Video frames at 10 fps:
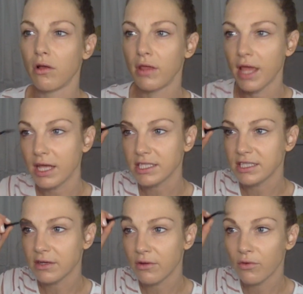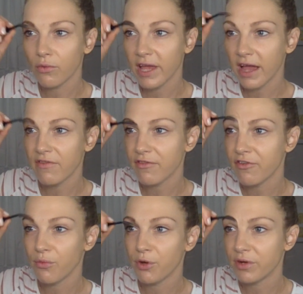yes, we have the
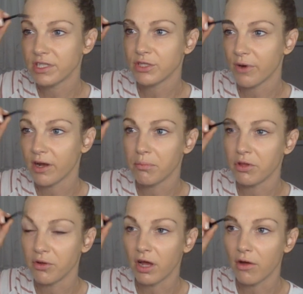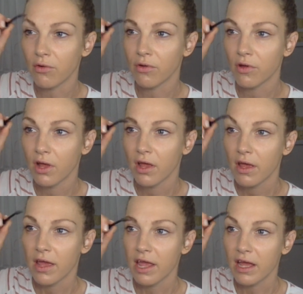full moon in square to Pluto.
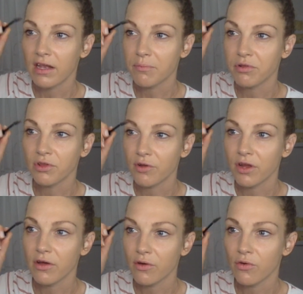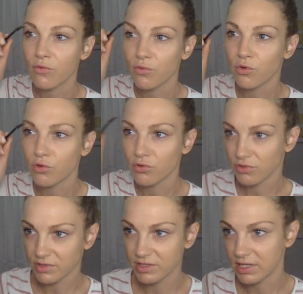And Pluto
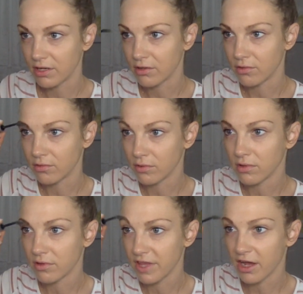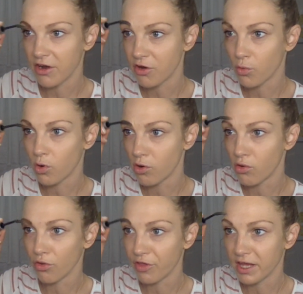rules, you know, the
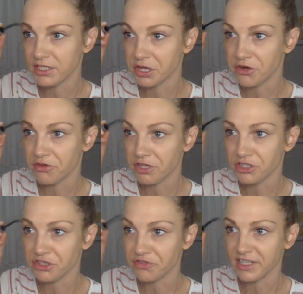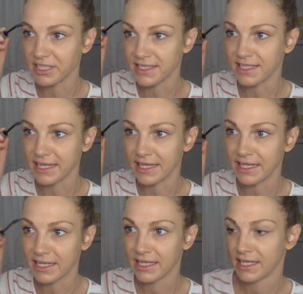underworld, things under the surface,
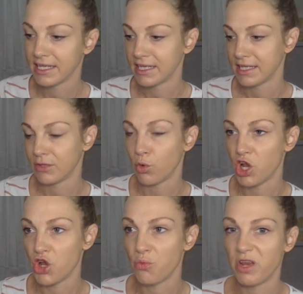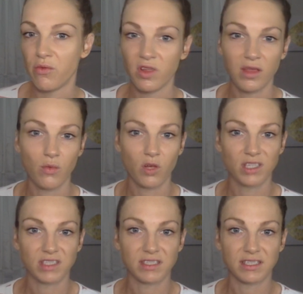like what nobody really
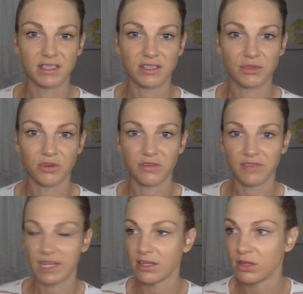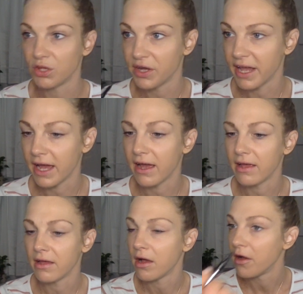wants to sort of like look at,